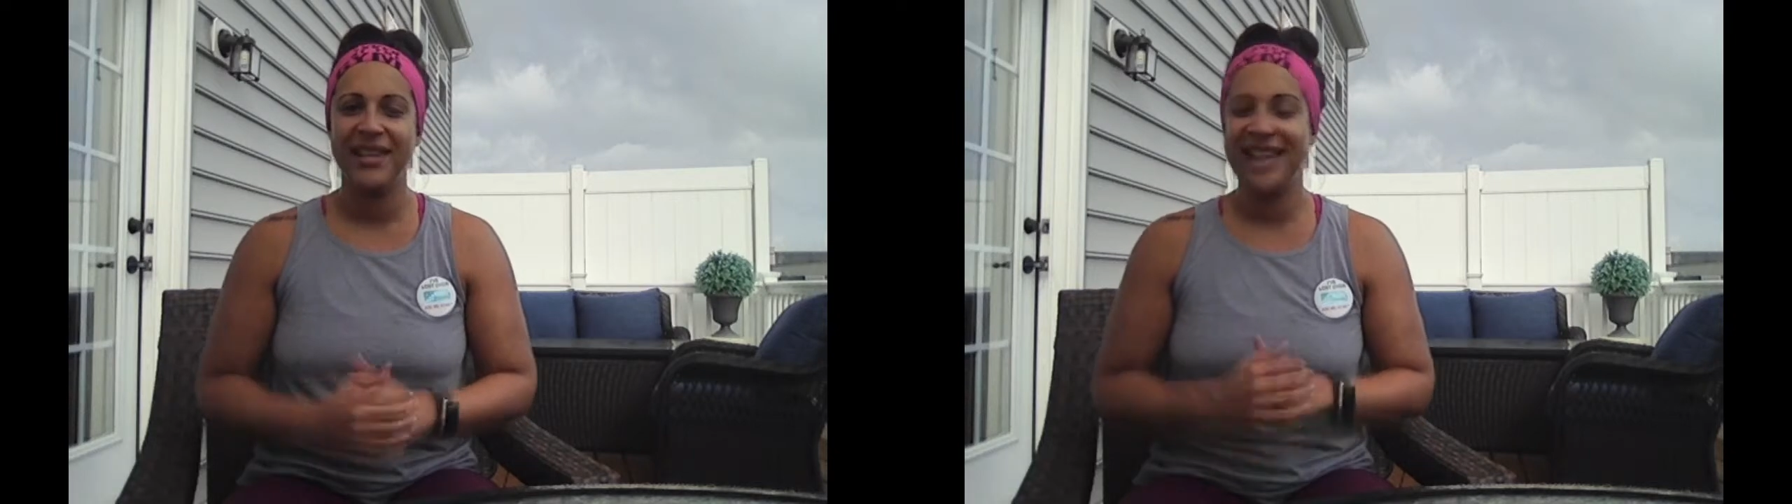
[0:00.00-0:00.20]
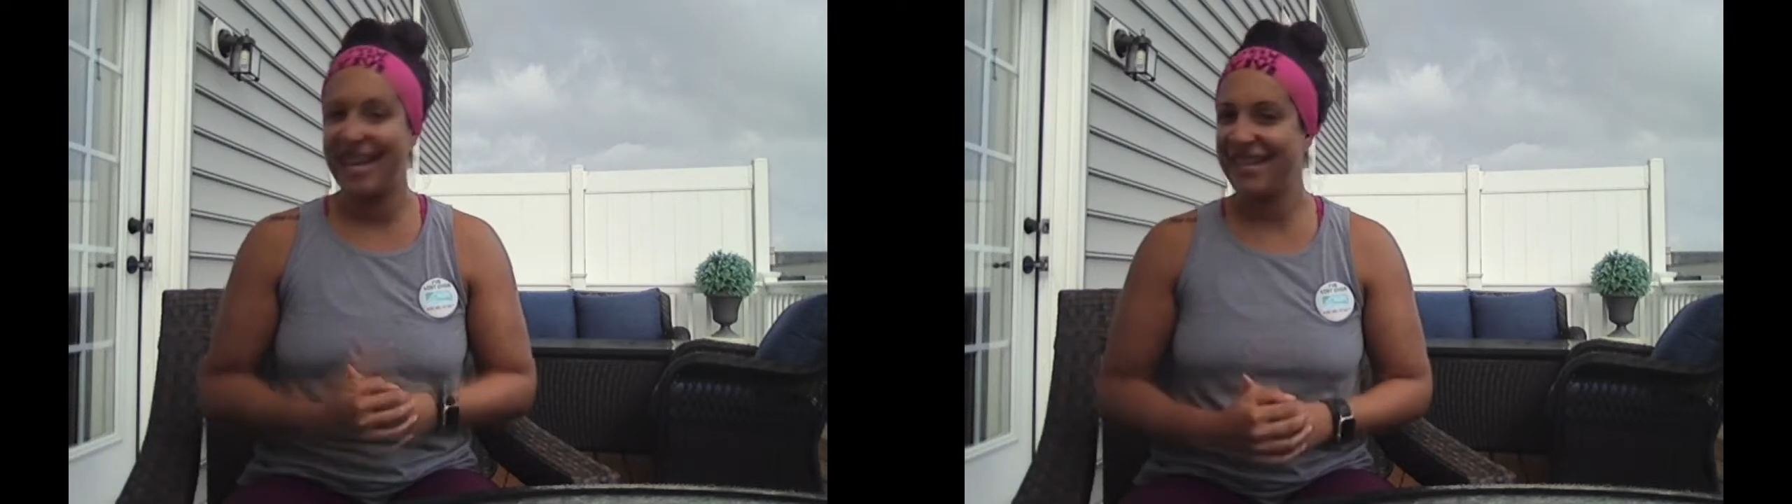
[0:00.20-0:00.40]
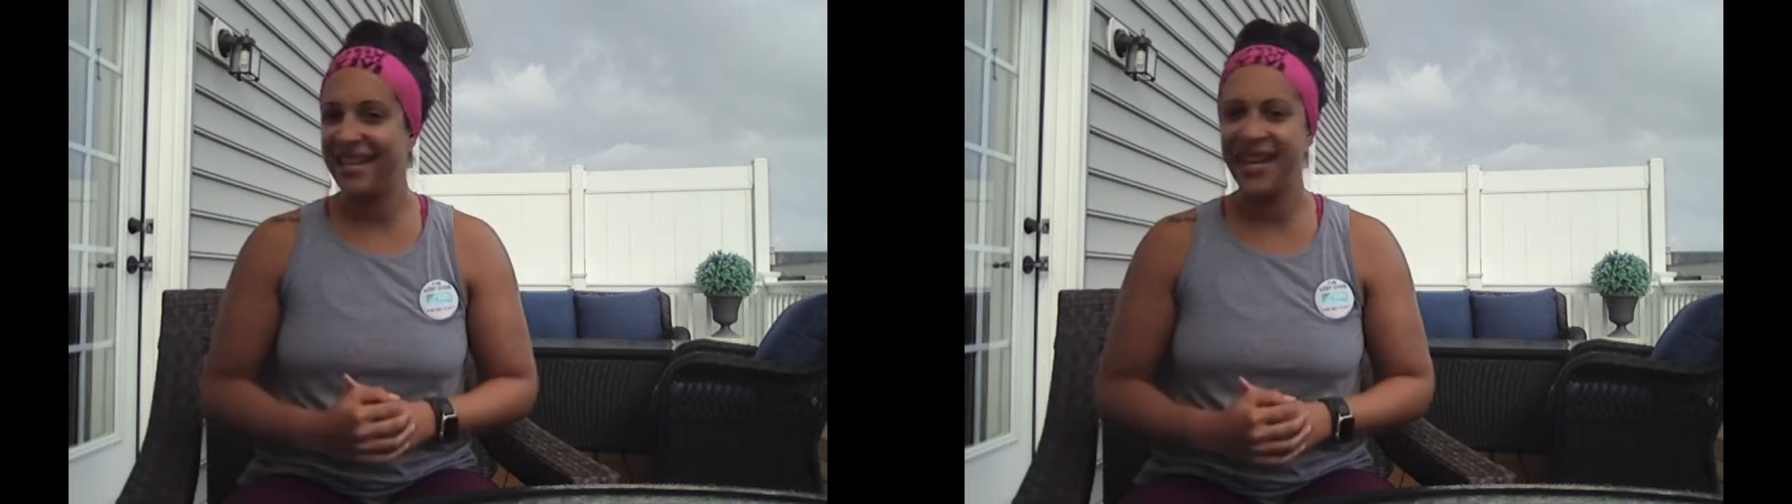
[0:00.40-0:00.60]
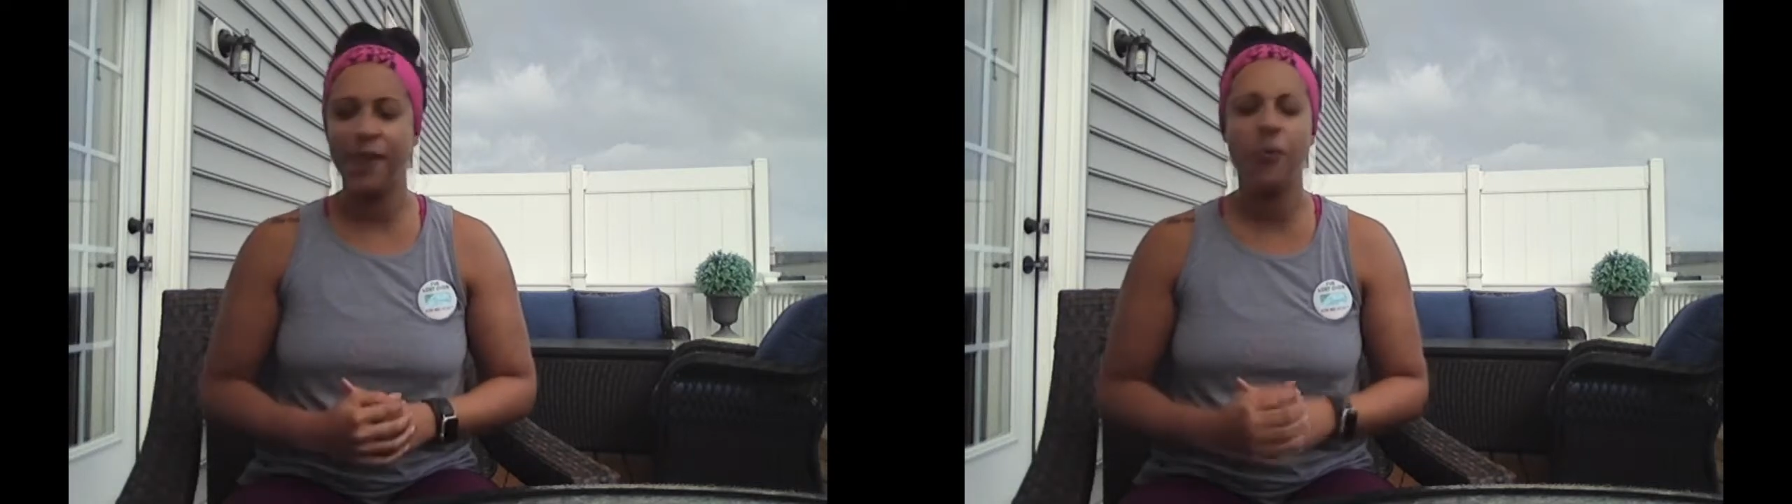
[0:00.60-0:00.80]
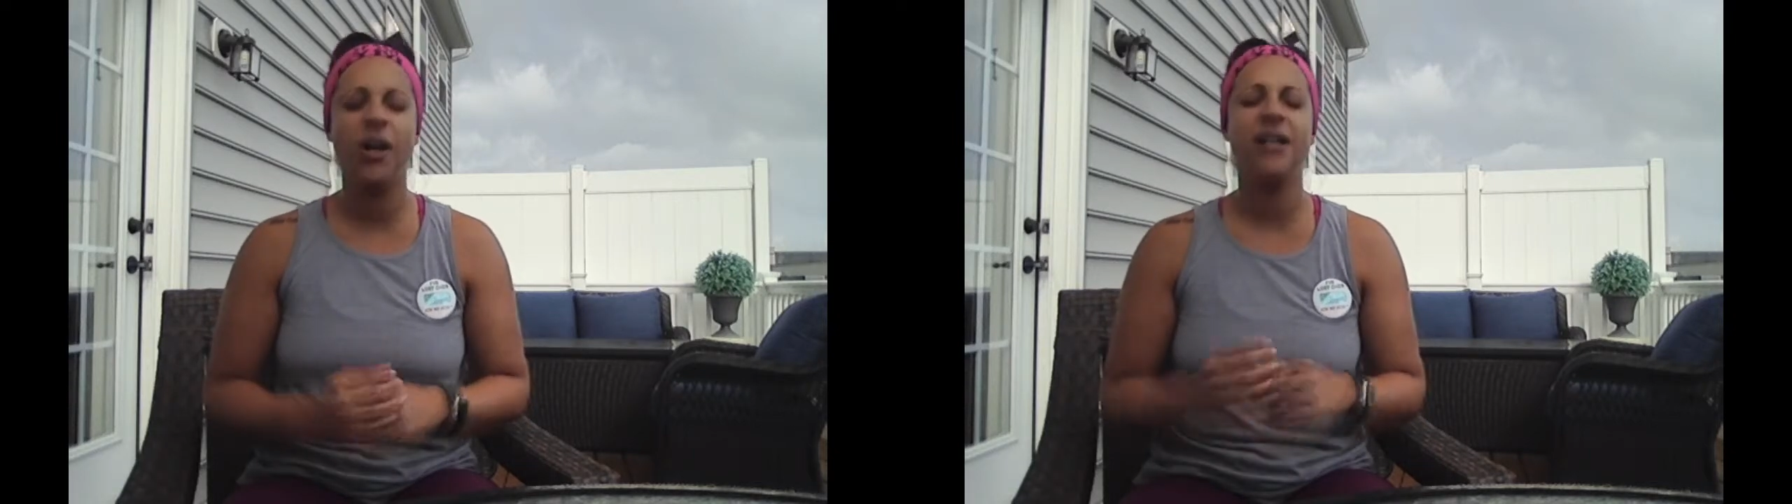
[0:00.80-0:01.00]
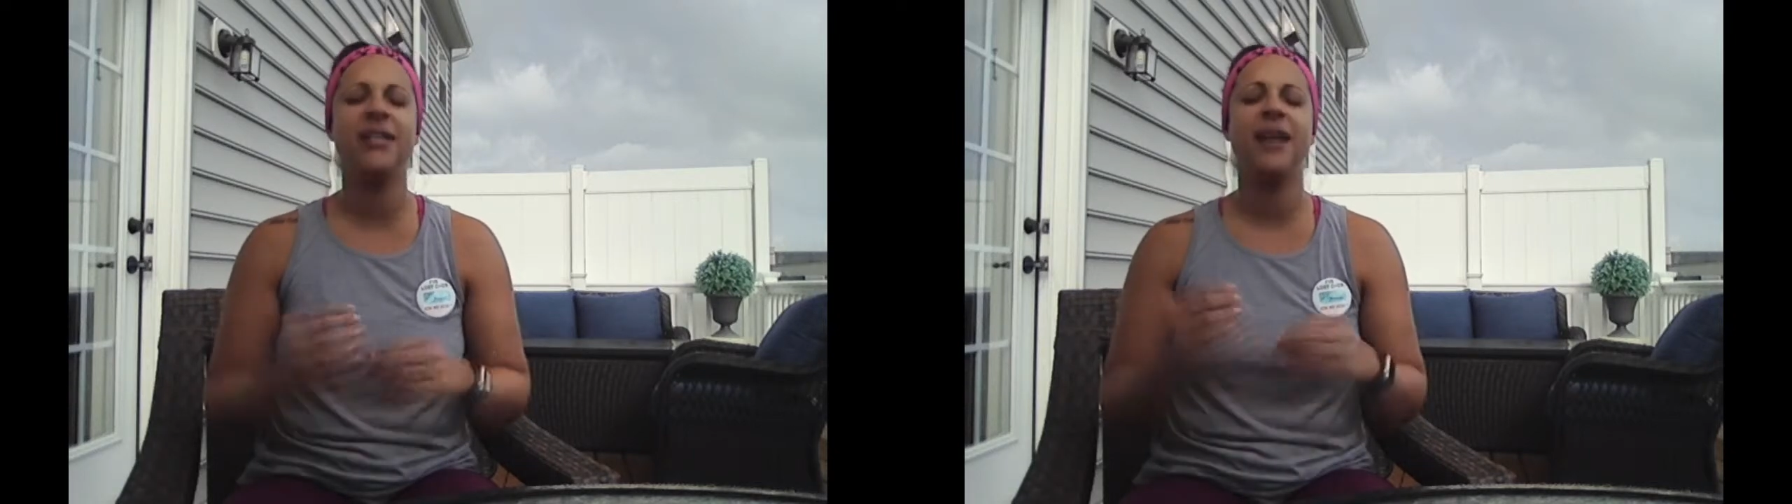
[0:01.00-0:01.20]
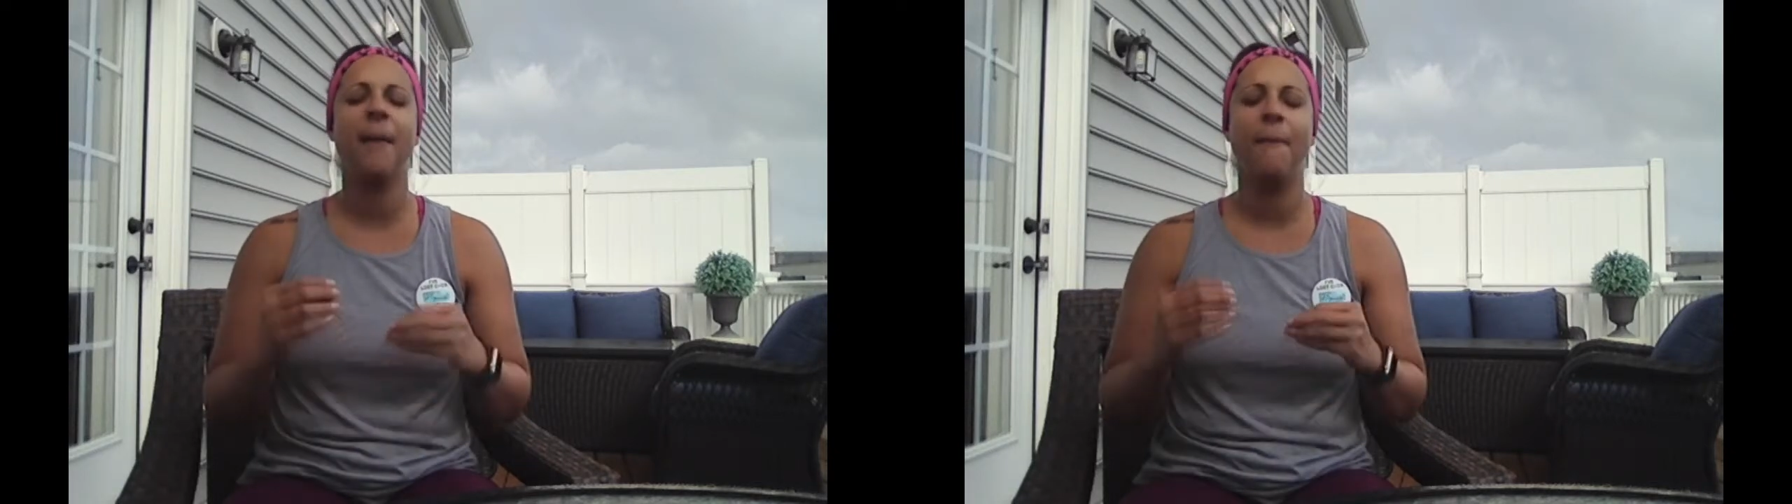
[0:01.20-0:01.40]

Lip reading: That day was